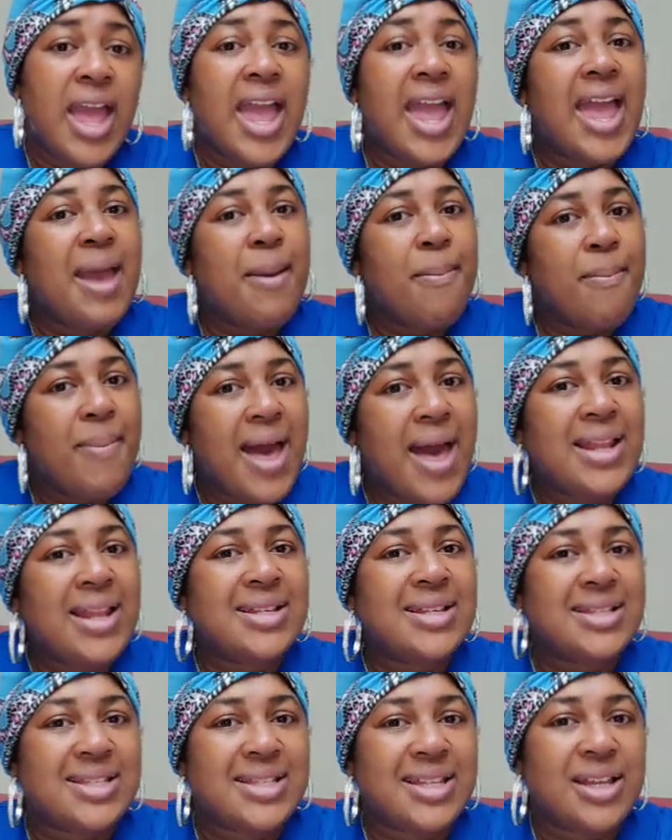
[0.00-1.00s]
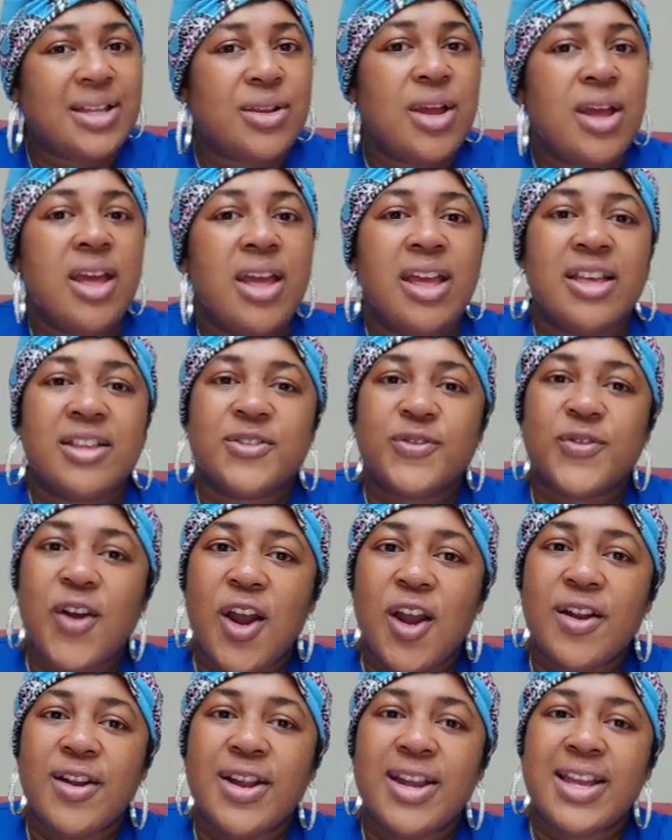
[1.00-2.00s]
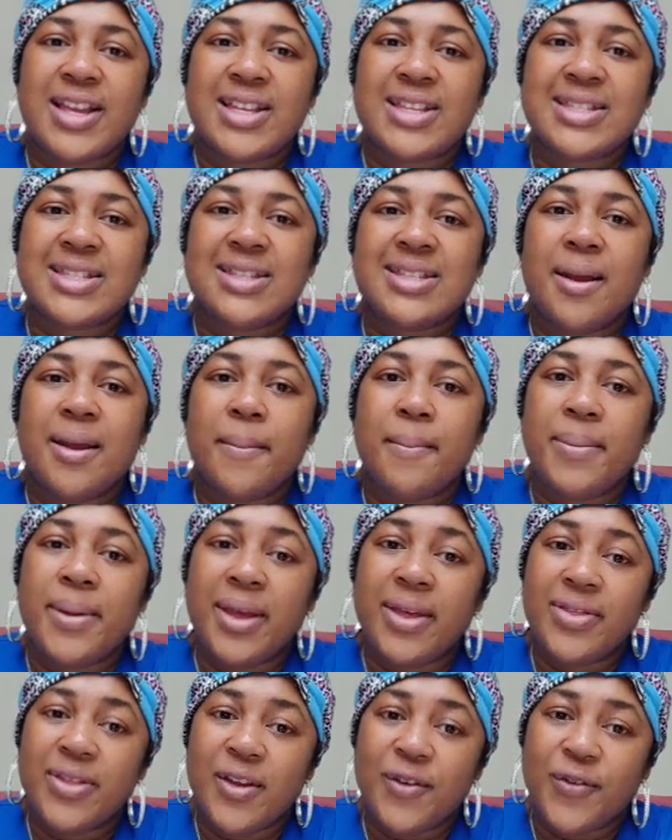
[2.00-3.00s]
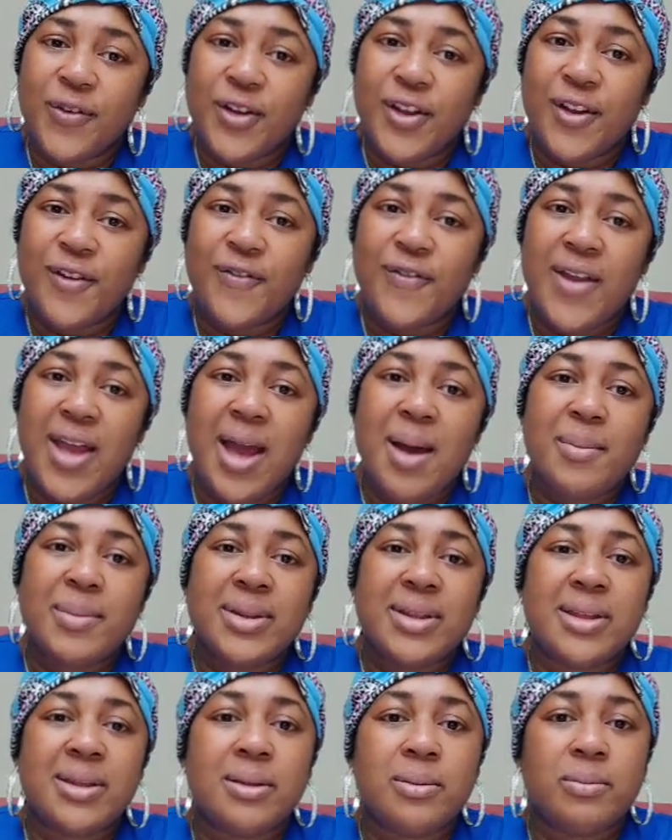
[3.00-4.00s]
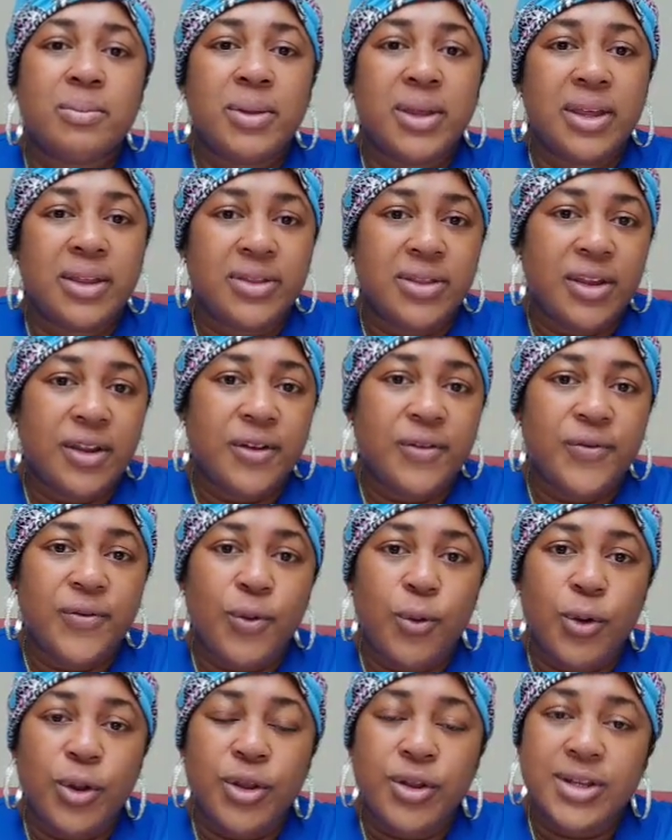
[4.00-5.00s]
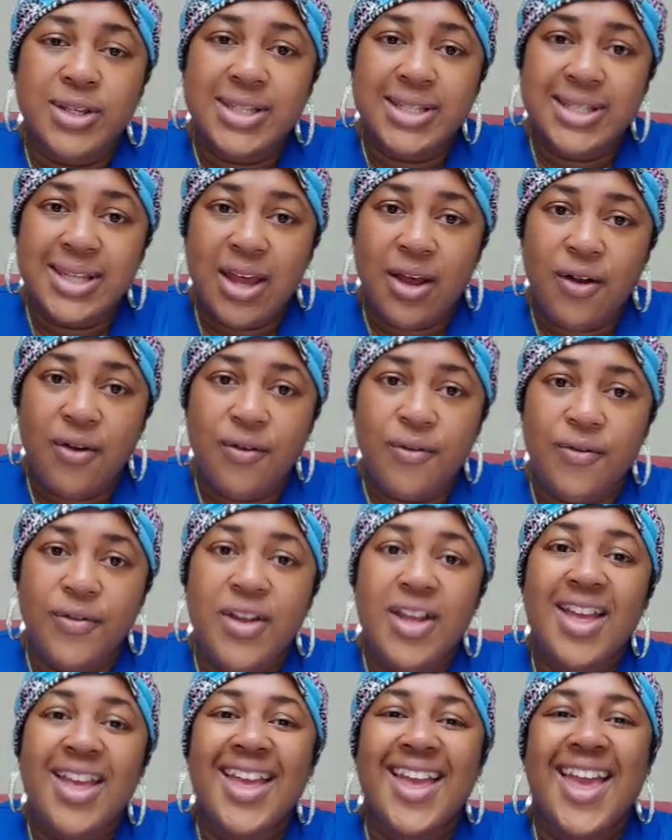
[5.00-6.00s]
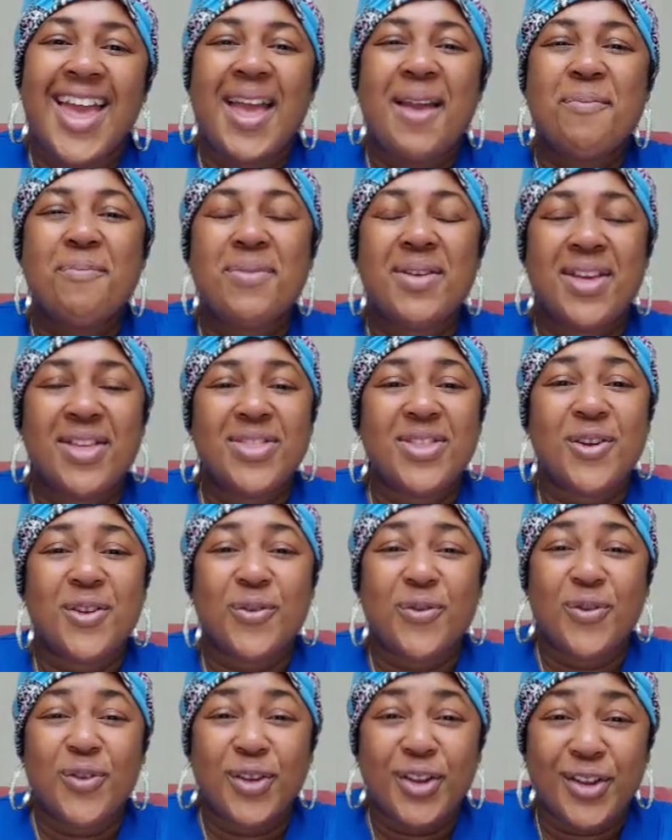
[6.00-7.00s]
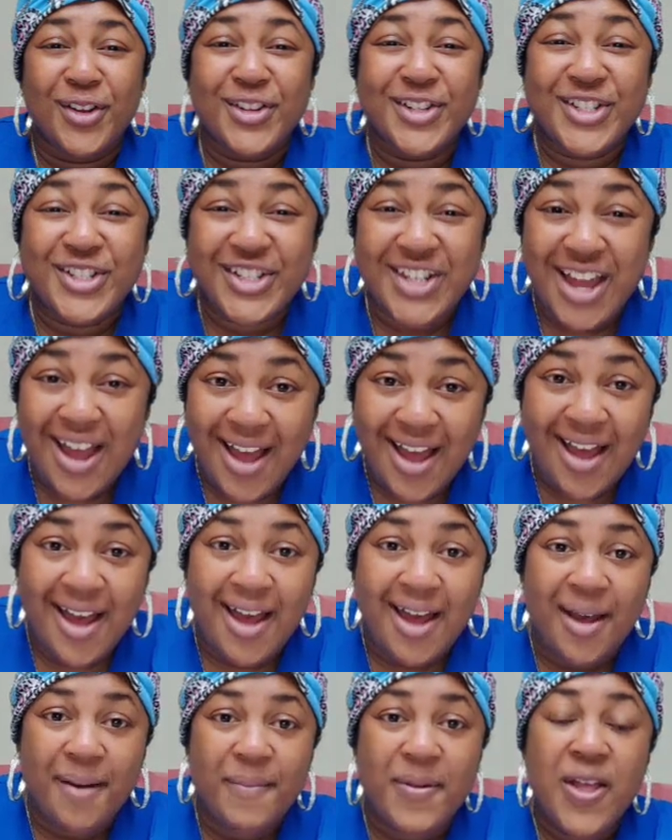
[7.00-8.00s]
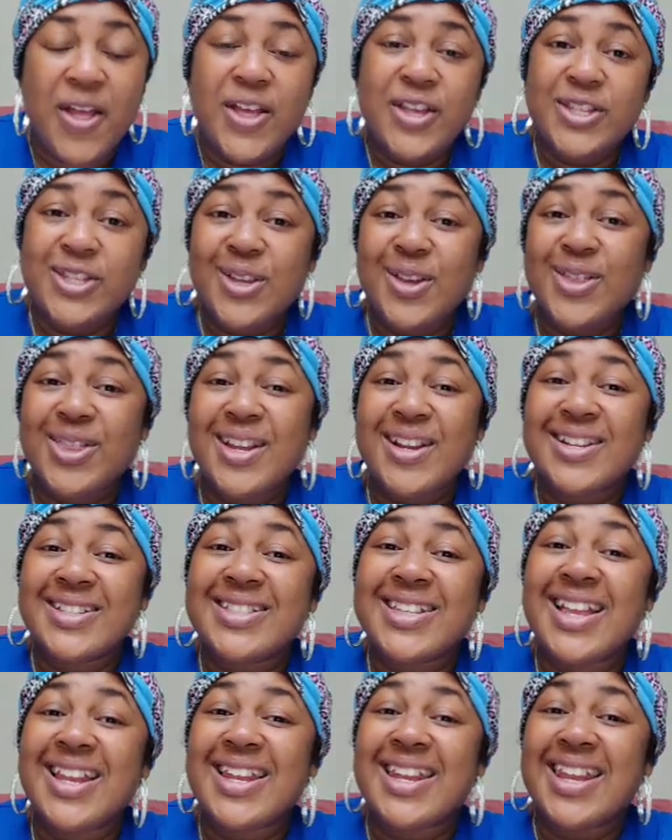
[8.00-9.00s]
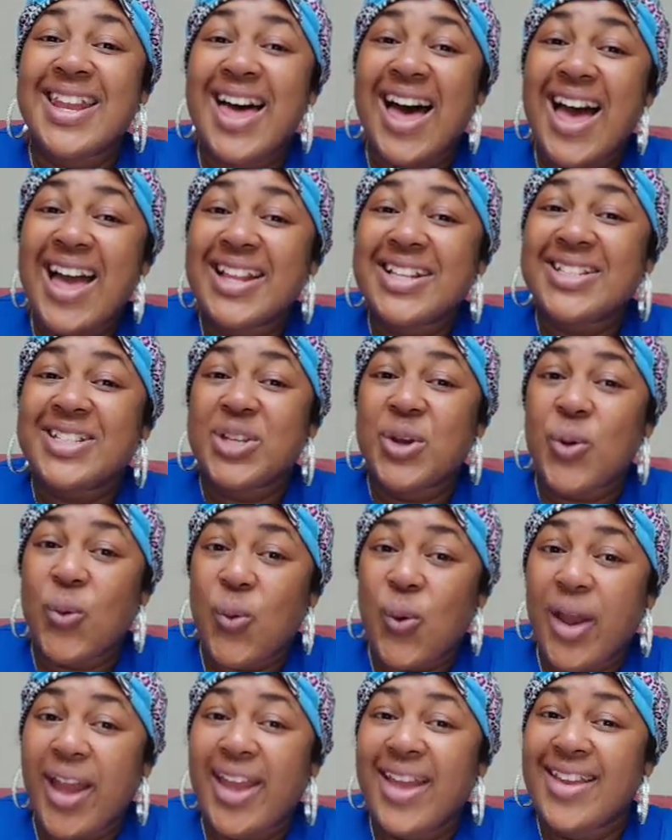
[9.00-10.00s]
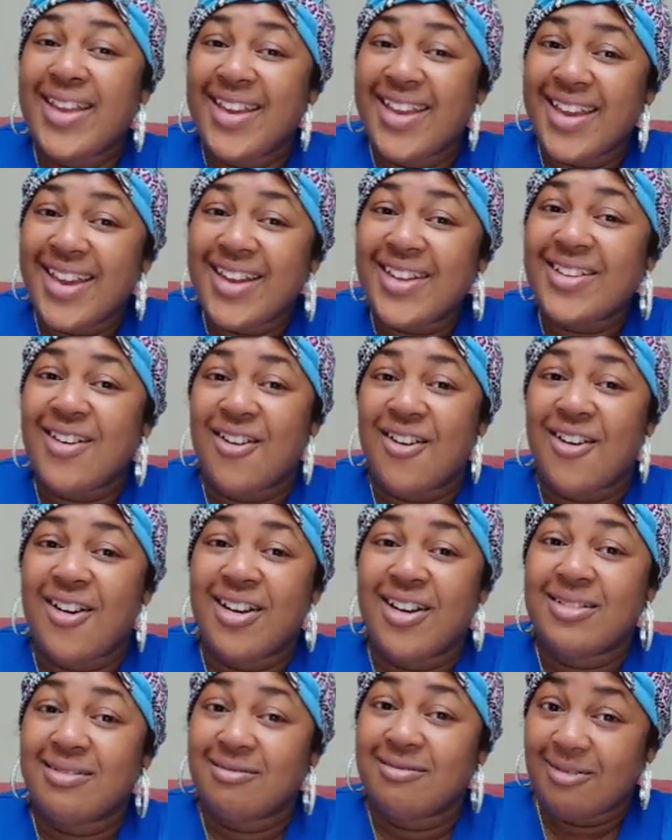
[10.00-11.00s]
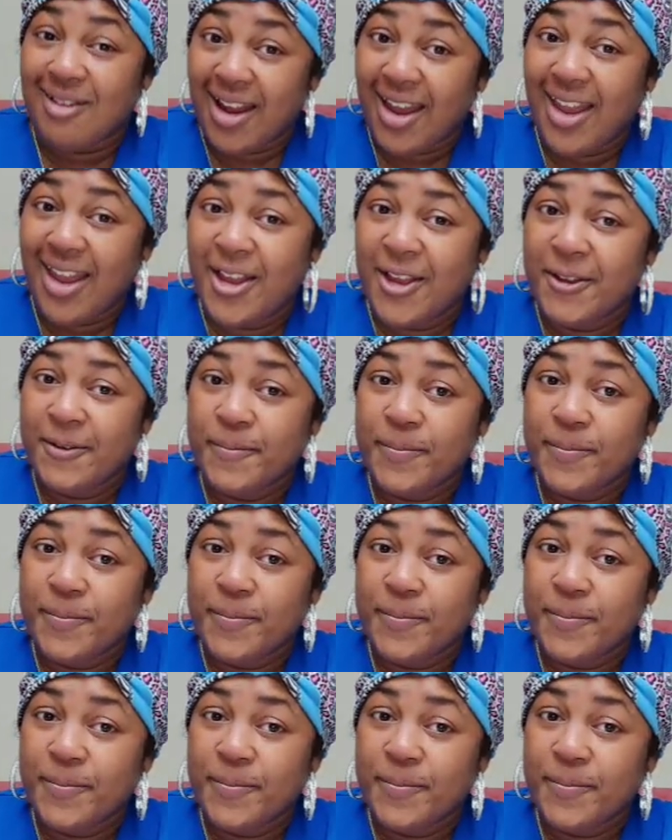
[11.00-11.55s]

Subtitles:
and balance it as far as being there for your family, being there for yourself, and being there for your job. So there's a lot to weigh in on, right?